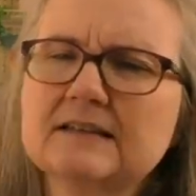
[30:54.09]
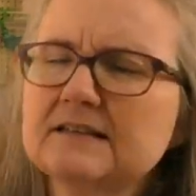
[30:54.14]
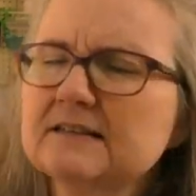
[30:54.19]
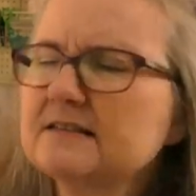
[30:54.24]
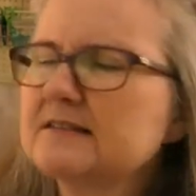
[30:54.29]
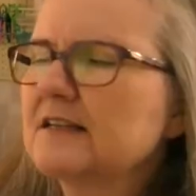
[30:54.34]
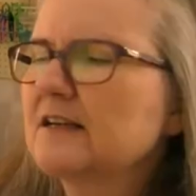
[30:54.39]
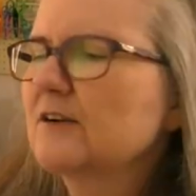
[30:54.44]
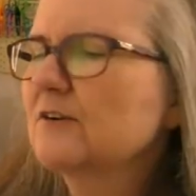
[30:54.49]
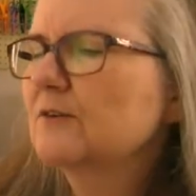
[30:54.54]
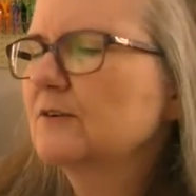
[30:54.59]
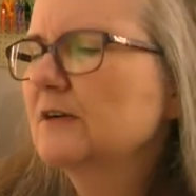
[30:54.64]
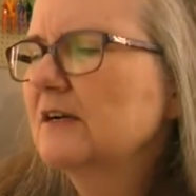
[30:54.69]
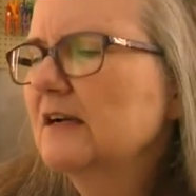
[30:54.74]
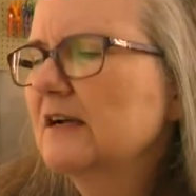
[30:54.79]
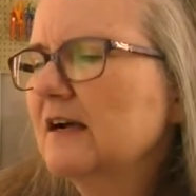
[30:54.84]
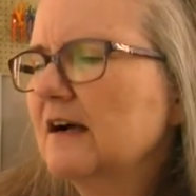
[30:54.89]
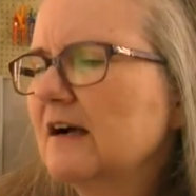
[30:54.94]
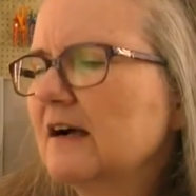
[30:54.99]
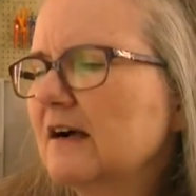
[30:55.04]
So uh,
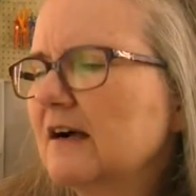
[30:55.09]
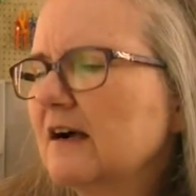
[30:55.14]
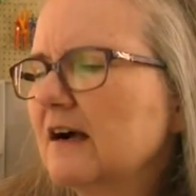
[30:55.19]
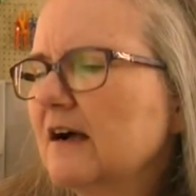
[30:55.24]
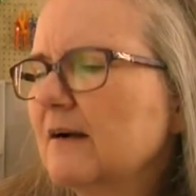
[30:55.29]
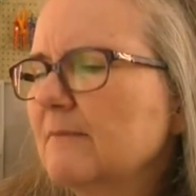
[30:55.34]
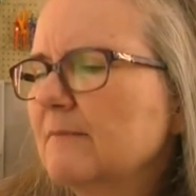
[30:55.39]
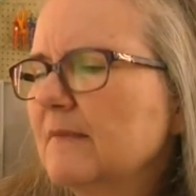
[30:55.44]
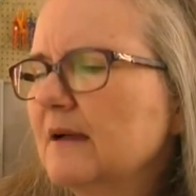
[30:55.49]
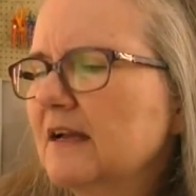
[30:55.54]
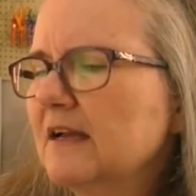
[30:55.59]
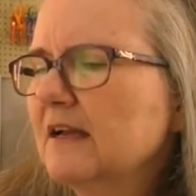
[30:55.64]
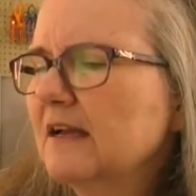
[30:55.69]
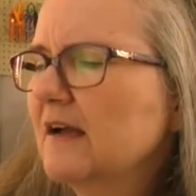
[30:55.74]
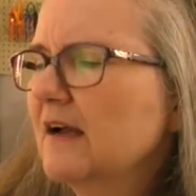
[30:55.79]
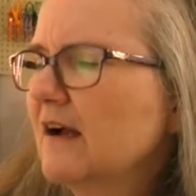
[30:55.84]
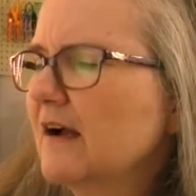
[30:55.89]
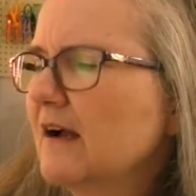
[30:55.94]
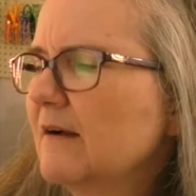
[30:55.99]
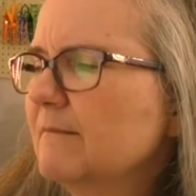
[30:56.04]
I'm
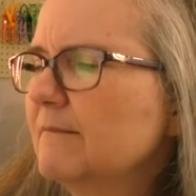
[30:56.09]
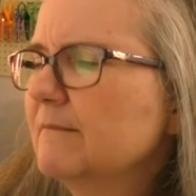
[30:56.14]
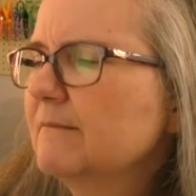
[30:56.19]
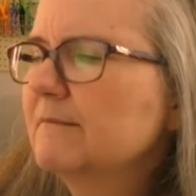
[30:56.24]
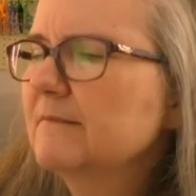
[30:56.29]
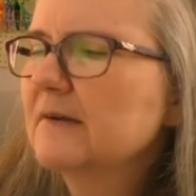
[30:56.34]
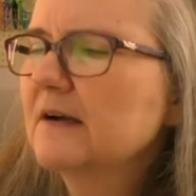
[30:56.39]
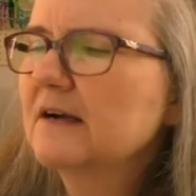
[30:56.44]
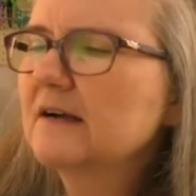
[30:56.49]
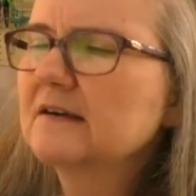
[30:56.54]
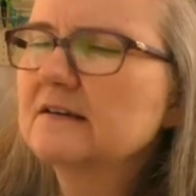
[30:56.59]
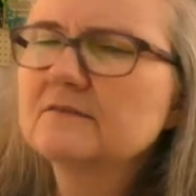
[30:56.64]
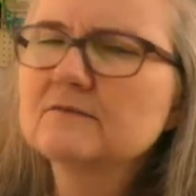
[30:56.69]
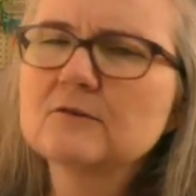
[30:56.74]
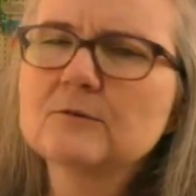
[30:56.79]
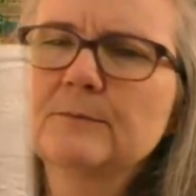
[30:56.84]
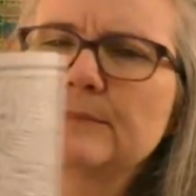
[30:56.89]
I'm uh, will